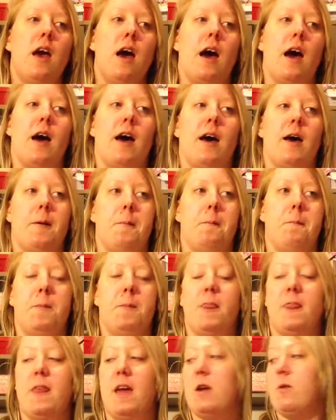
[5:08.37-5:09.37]

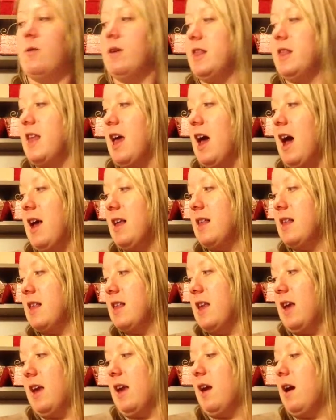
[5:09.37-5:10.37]
Then with
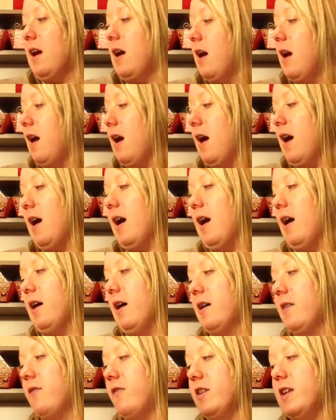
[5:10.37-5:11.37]
testing,
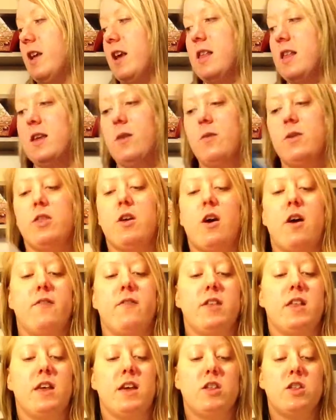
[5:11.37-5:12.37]
for testing with
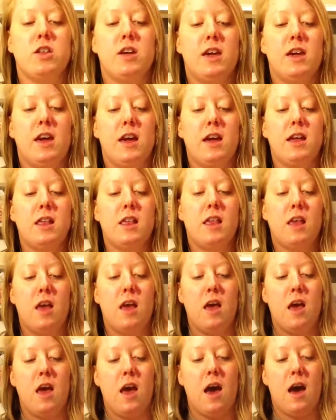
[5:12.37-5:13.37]
ovulation kits,
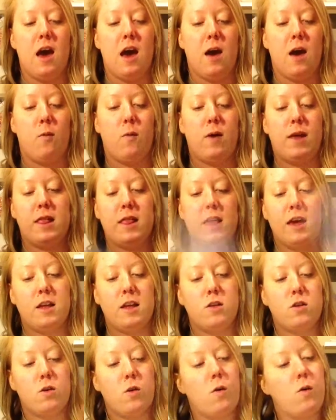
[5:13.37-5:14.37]
what they
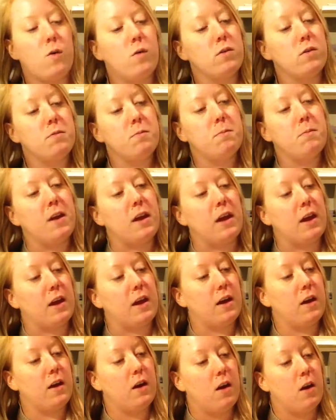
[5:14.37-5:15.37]
told me